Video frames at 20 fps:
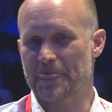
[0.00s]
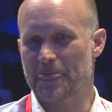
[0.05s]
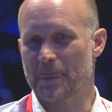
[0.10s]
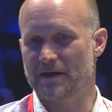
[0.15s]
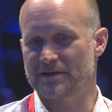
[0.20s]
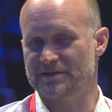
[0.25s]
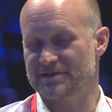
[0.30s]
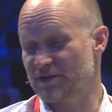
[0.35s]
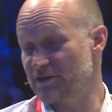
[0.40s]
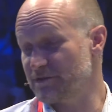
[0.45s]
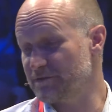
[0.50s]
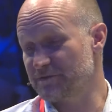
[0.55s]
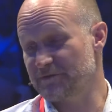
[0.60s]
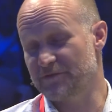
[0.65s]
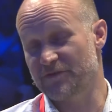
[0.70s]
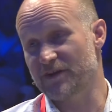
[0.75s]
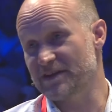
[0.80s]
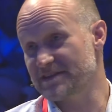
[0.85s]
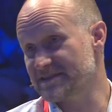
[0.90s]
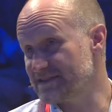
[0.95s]
and so
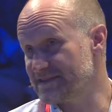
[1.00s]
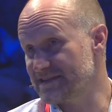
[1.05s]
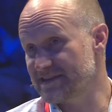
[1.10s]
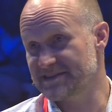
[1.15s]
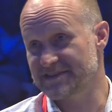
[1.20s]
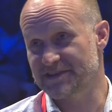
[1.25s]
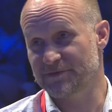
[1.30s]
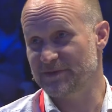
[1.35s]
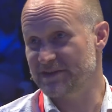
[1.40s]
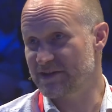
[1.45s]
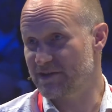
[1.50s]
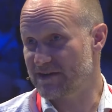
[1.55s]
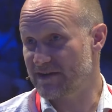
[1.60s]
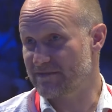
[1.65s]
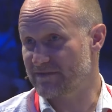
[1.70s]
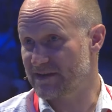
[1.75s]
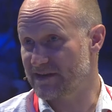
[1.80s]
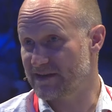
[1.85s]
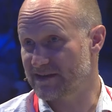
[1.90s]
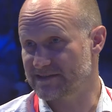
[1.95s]
for us, it's easier. We don't
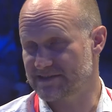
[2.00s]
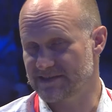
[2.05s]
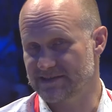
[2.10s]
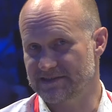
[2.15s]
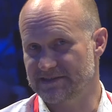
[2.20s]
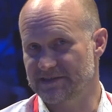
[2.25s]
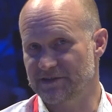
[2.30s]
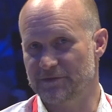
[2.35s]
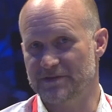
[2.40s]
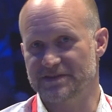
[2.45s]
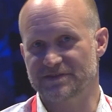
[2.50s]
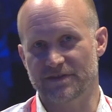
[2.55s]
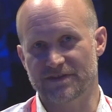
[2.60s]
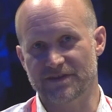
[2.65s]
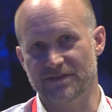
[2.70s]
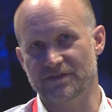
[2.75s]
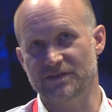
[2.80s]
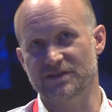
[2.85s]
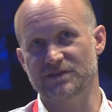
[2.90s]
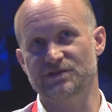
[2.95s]
have that legacy to deal with. So I
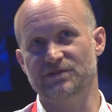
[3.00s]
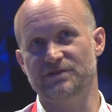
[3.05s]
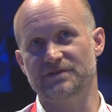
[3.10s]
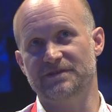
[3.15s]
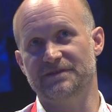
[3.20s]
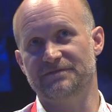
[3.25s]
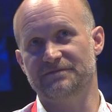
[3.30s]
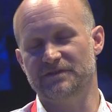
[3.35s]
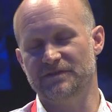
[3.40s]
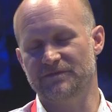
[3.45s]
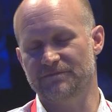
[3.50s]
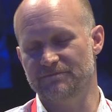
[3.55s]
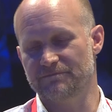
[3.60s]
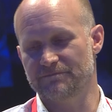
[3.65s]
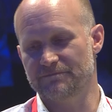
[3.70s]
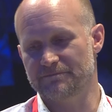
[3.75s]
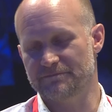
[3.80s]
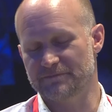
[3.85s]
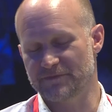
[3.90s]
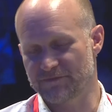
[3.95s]
think
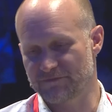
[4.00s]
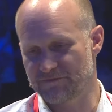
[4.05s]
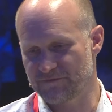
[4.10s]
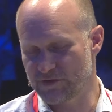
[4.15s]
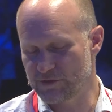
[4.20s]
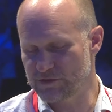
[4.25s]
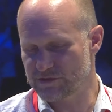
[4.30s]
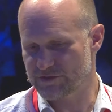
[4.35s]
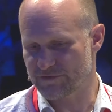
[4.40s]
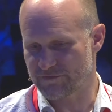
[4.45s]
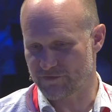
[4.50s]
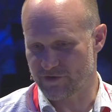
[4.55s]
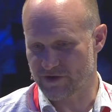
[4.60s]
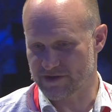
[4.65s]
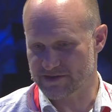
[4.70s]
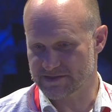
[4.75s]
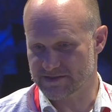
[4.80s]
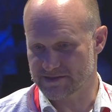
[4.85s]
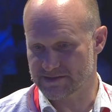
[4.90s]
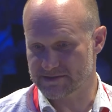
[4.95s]
the future for
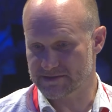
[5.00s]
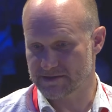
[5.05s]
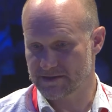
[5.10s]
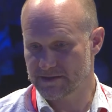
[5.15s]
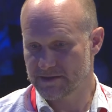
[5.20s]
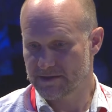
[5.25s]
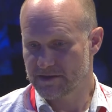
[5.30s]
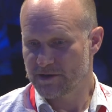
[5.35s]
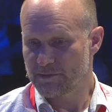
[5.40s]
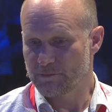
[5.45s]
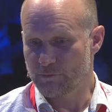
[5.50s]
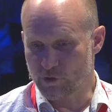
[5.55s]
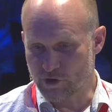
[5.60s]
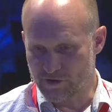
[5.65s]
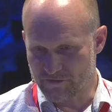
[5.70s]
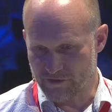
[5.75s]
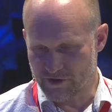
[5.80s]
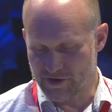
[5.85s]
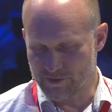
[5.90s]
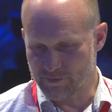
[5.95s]
us is more
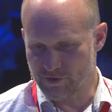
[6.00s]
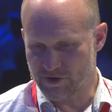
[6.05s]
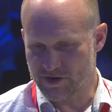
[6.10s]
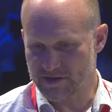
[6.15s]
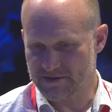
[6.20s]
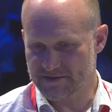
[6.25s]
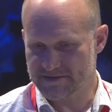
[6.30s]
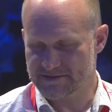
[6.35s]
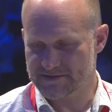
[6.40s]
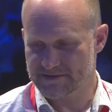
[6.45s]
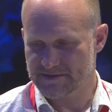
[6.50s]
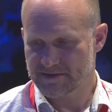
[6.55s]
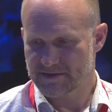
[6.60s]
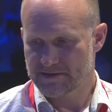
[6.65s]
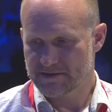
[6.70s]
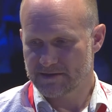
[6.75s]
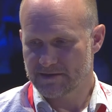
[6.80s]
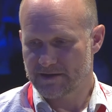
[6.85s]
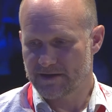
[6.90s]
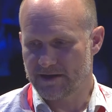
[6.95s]
of our own products,
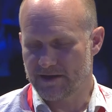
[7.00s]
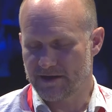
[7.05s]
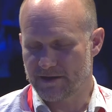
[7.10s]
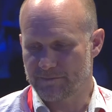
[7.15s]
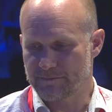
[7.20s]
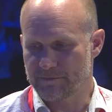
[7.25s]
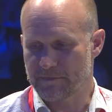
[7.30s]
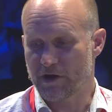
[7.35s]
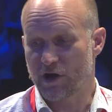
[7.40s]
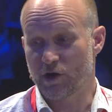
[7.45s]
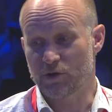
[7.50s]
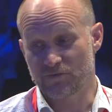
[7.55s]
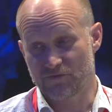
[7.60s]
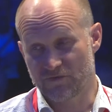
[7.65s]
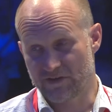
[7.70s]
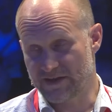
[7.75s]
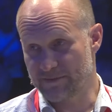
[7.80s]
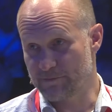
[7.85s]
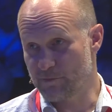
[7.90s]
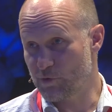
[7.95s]

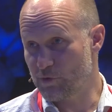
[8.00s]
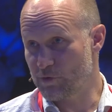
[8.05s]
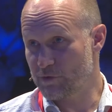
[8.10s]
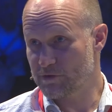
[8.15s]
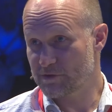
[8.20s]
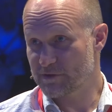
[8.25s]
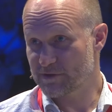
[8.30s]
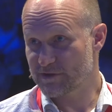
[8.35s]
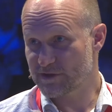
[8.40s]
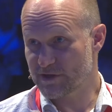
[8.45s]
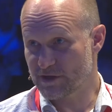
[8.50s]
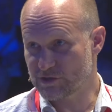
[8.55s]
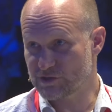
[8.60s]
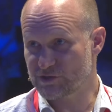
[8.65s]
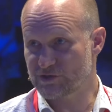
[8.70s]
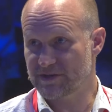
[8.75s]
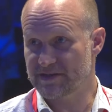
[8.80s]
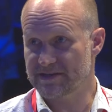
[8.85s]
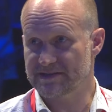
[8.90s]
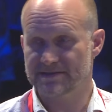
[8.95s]
hopefully more
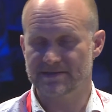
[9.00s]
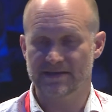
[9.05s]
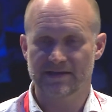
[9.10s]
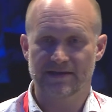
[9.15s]
countries,